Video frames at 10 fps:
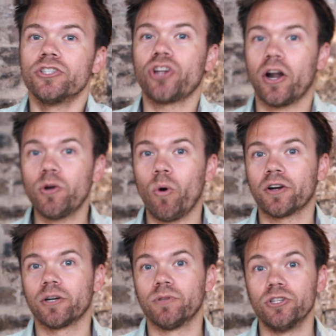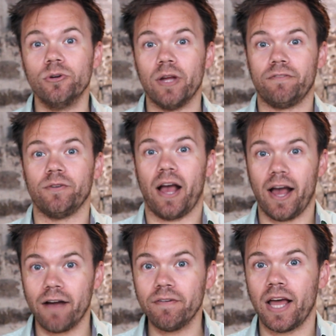Johnnie Walker Blue, if you
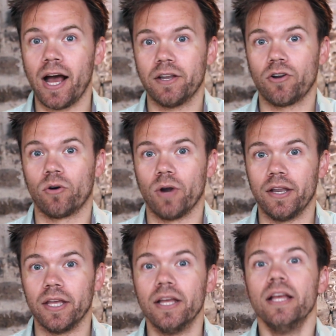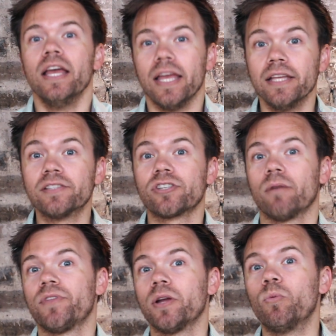haven't had it already, is
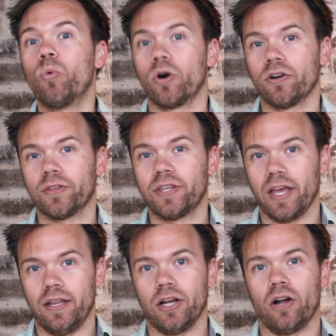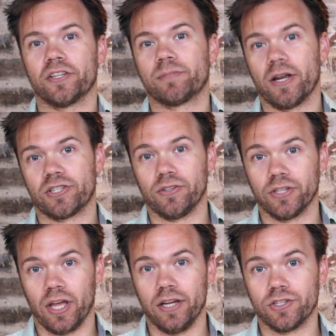something worth getting on a special
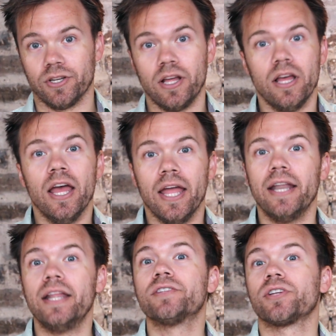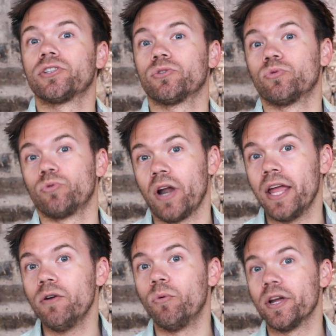occasion. It is a
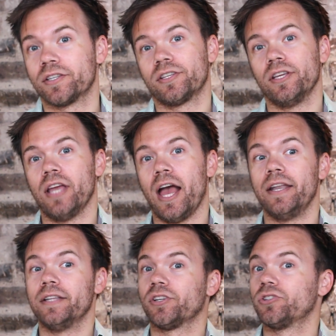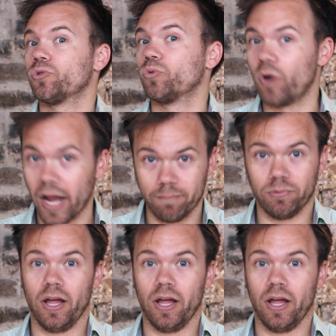great whiskey and it's a great